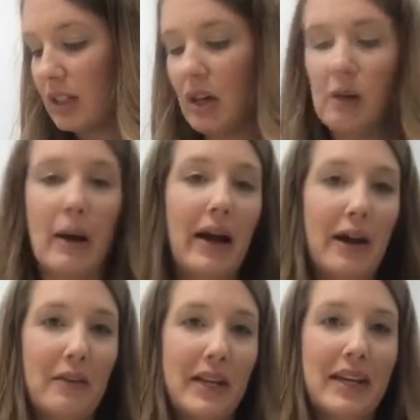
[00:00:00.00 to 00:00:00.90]
talk about
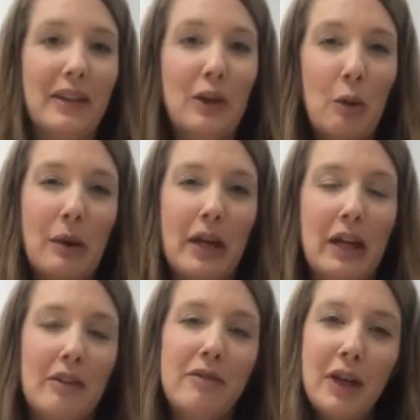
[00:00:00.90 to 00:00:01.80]
how they, a little
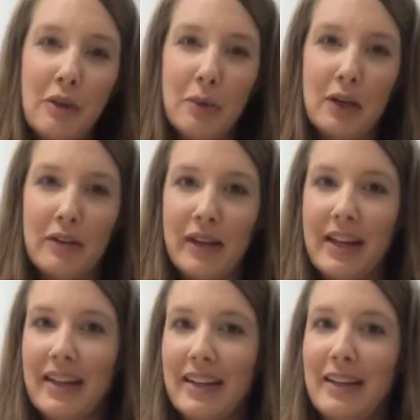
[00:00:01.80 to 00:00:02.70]
bit, very
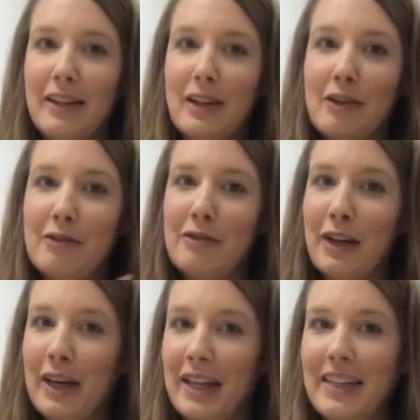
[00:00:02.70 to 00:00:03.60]
briefly and in
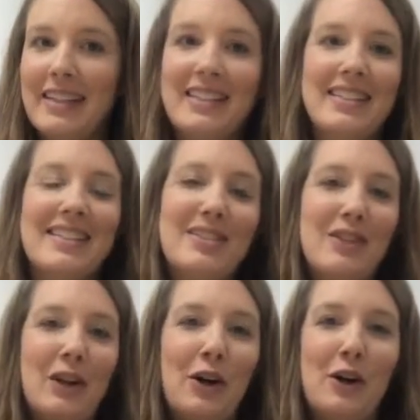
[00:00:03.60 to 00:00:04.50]
vague,
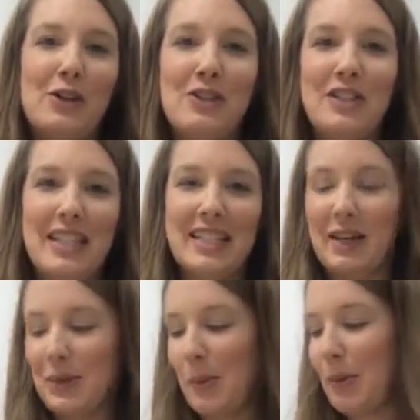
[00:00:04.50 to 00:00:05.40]
large
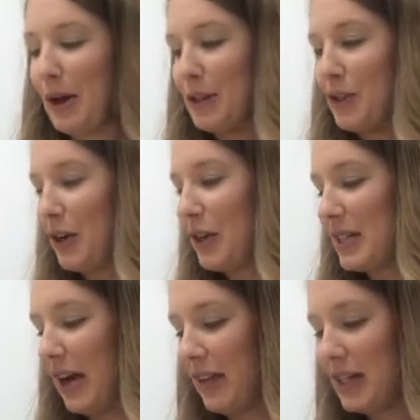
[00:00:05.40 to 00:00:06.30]
details with broad strokes,
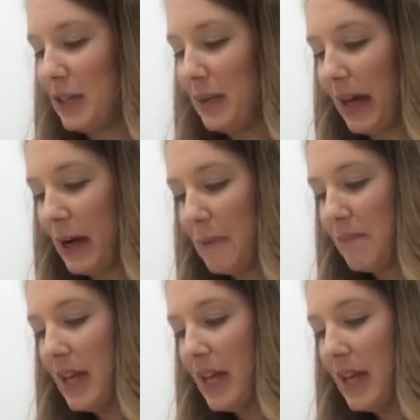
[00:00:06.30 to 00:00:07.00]
how they do that.